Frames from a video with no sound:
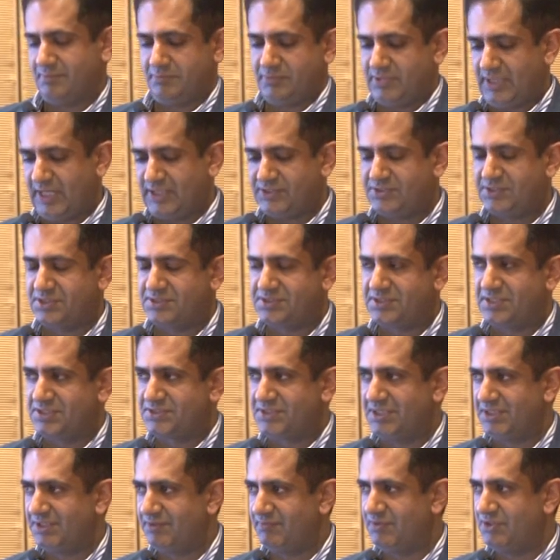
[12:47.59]
that's just this
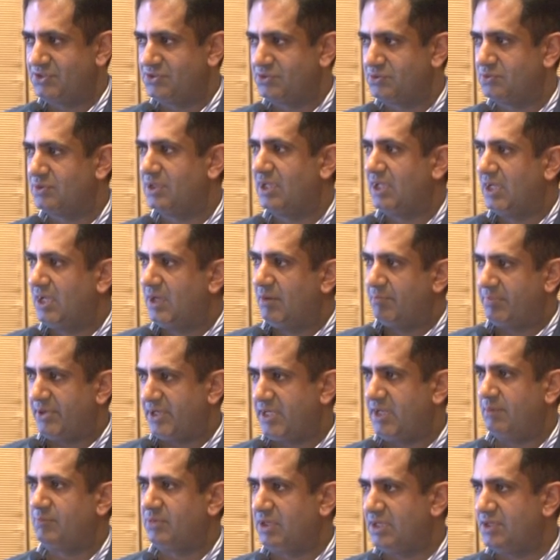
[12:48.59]
individual, but
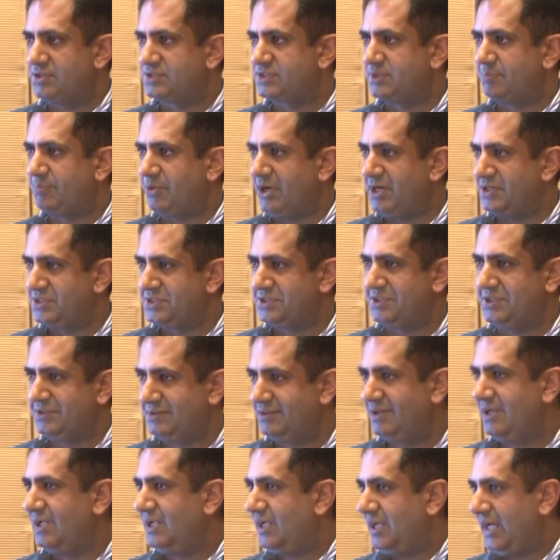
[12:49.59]

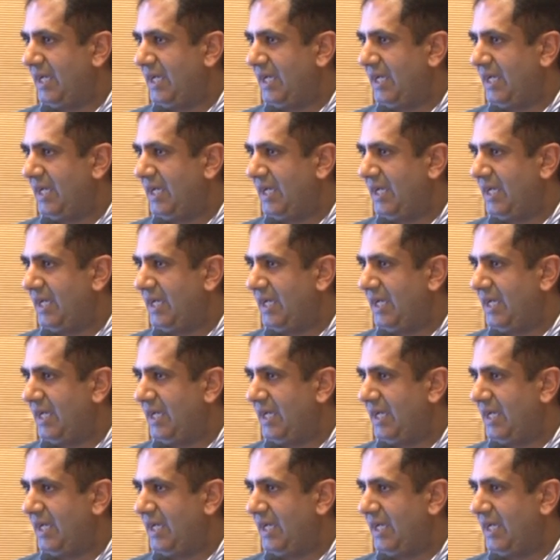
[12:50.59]
immunosuppression